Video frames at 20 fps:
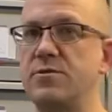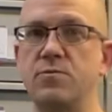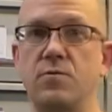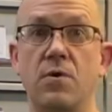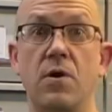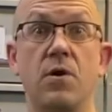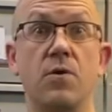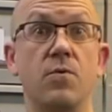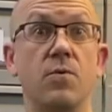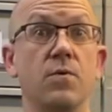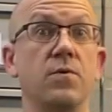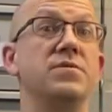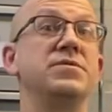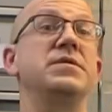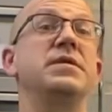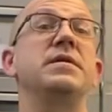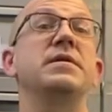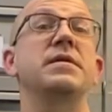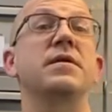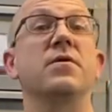We're all
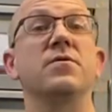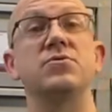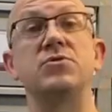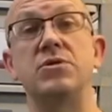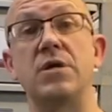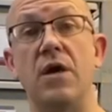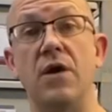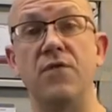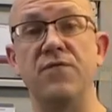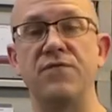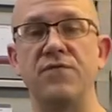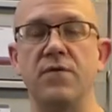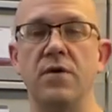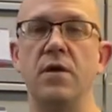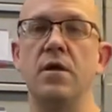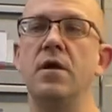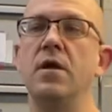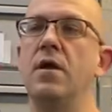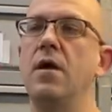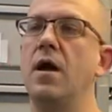quarantining ourselves.
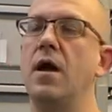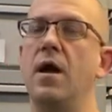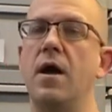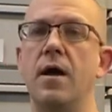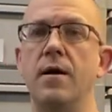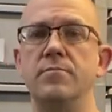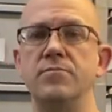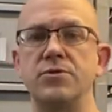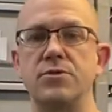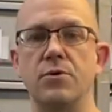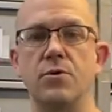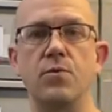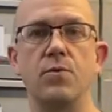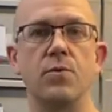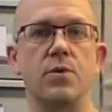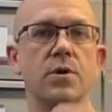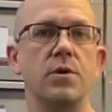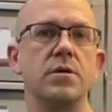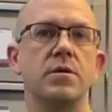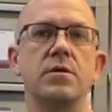So
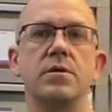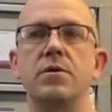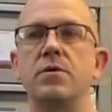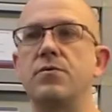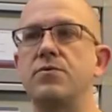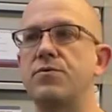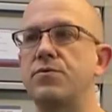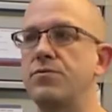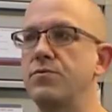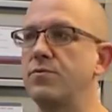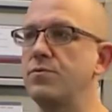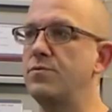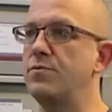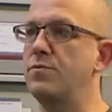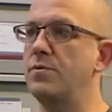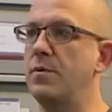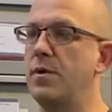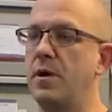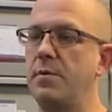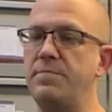we're going to go through
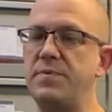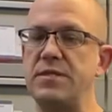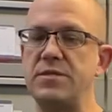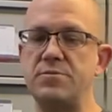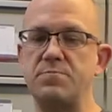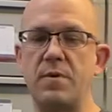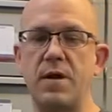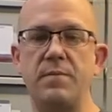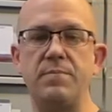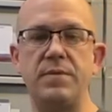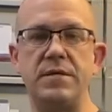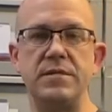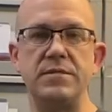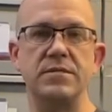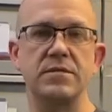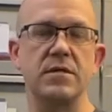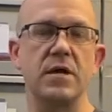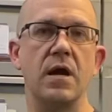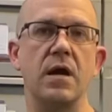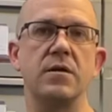piece by piece
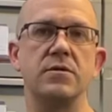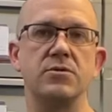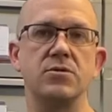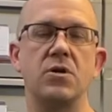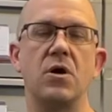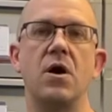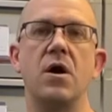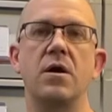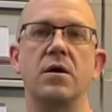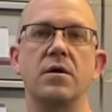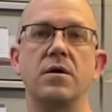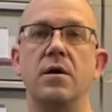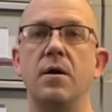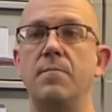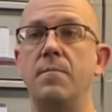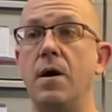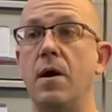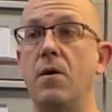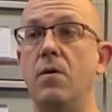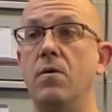and kind of talk
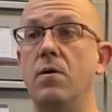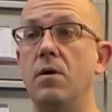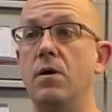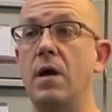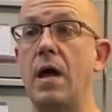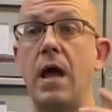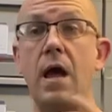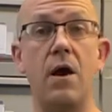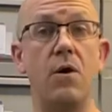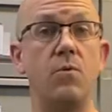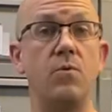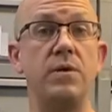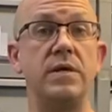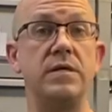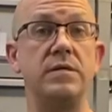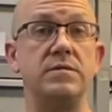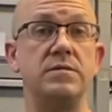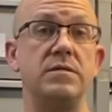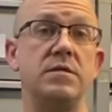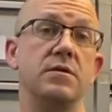about how we
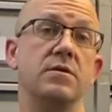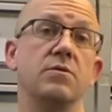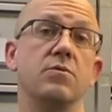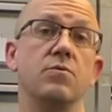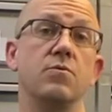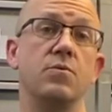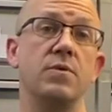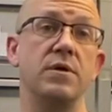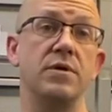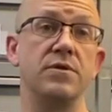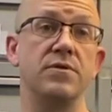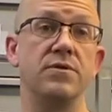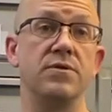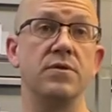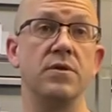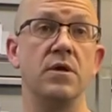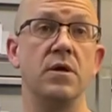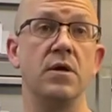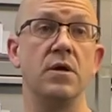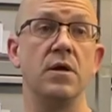deal with
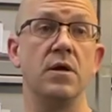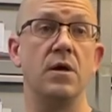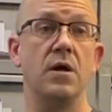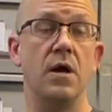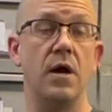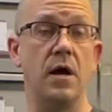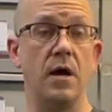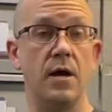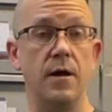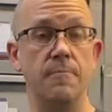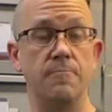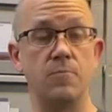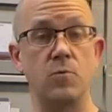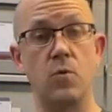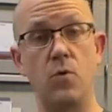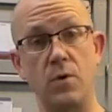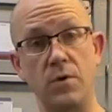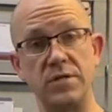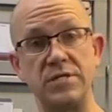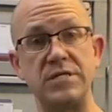
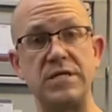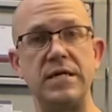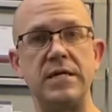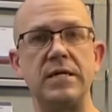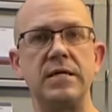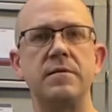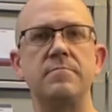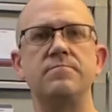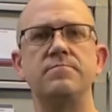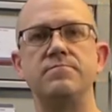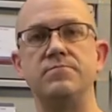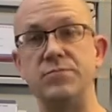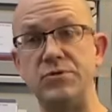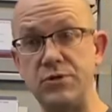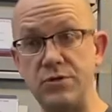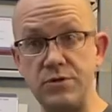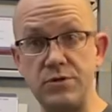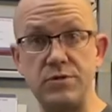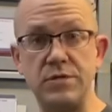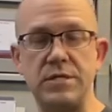quarantining, do
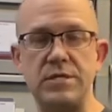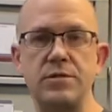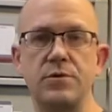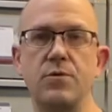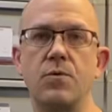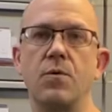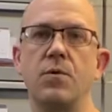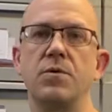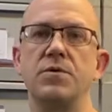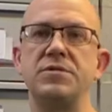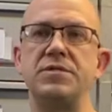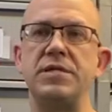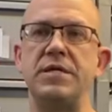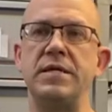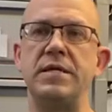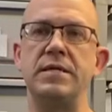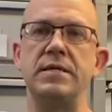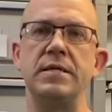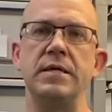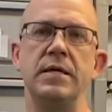you need to
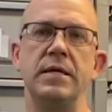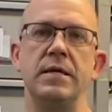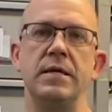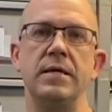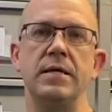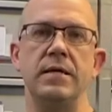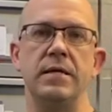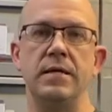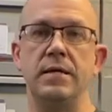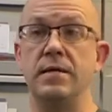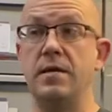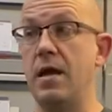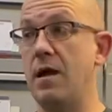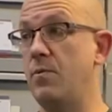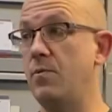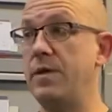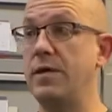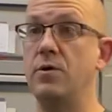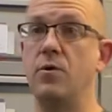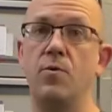quarantine, and how
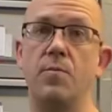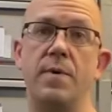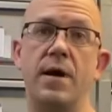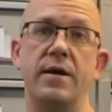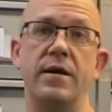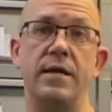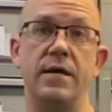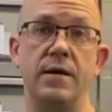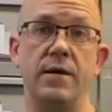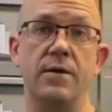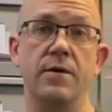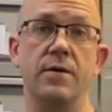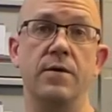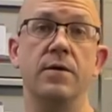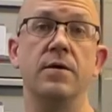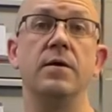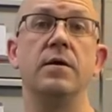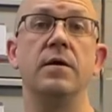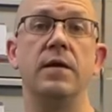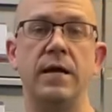we go about it here
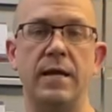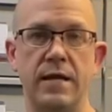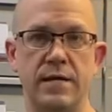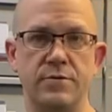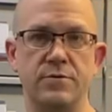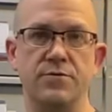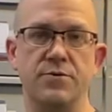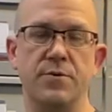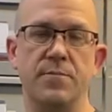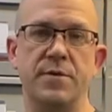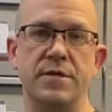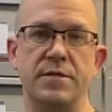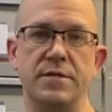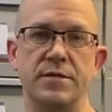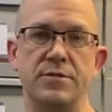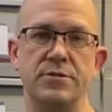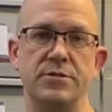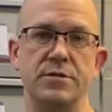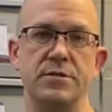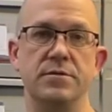at Ectothermic
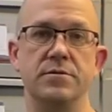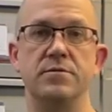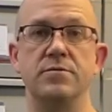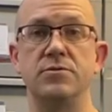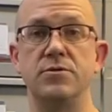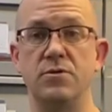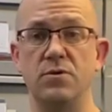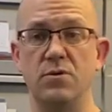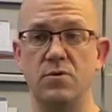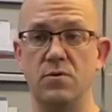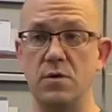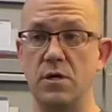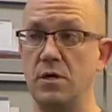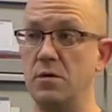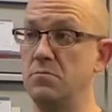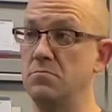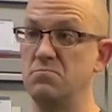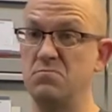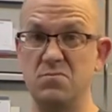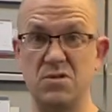Dungeon. So
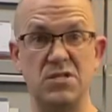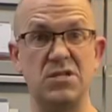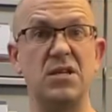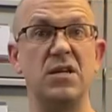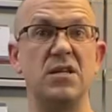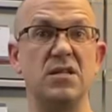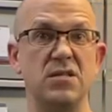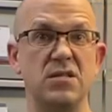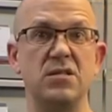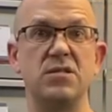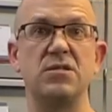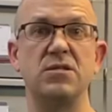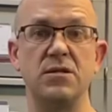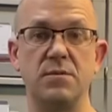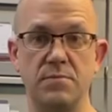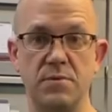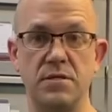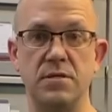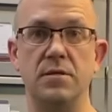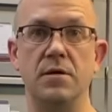let's get into some
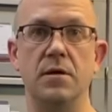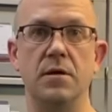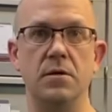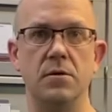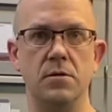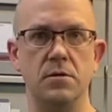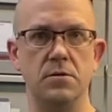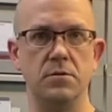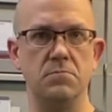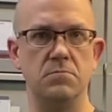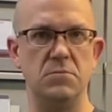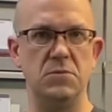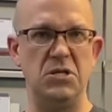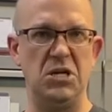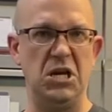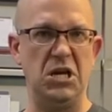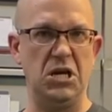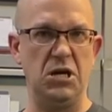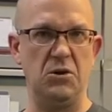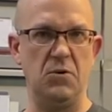of the
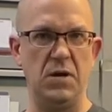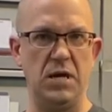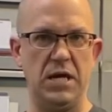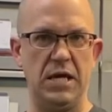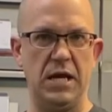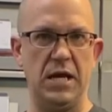nitty gritty.